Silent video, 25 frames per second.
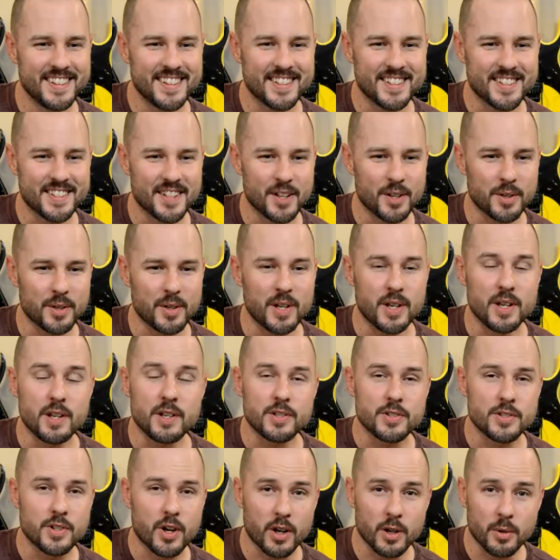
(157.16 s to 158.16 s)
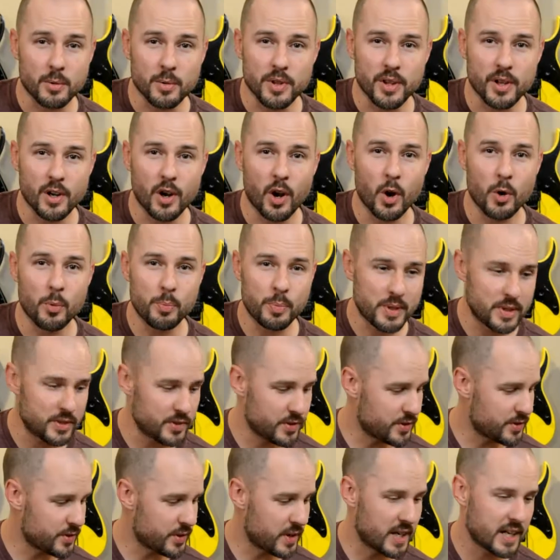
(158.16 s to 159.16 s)
So starting with an open
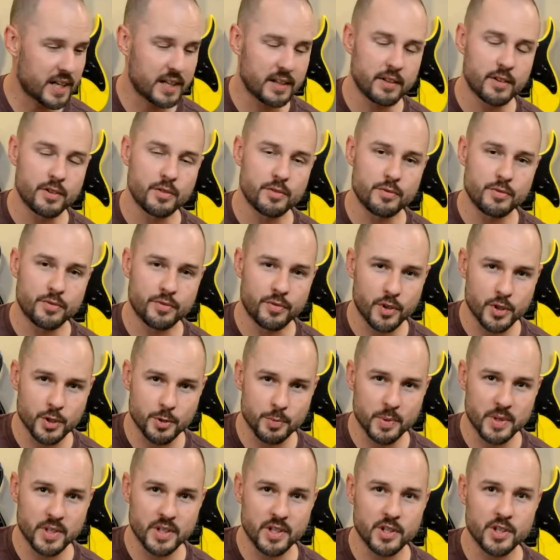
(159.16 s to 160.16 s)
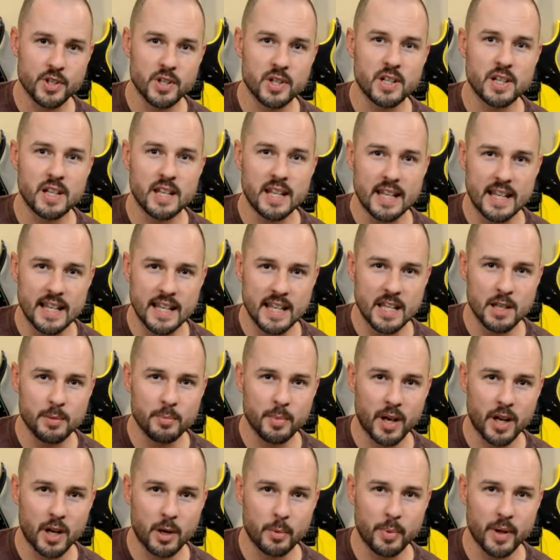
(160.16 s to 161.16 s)
string, first position, E
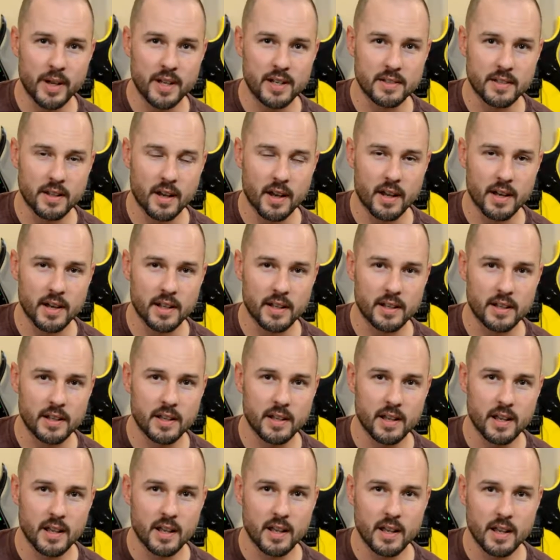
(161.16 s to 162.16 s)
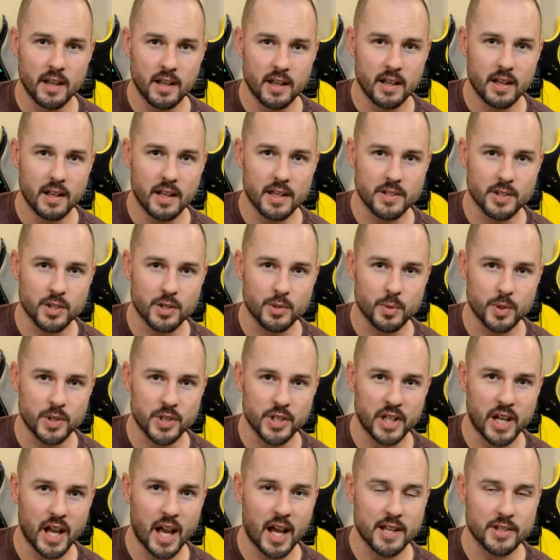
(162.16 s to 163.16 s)
minor pentatonic. This is
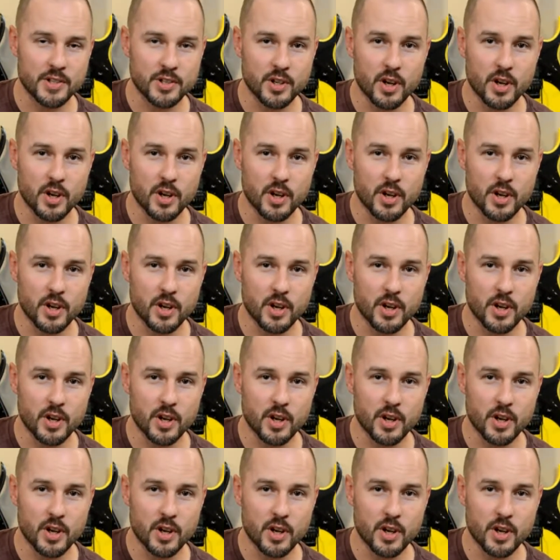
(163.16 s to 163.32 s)
what you got.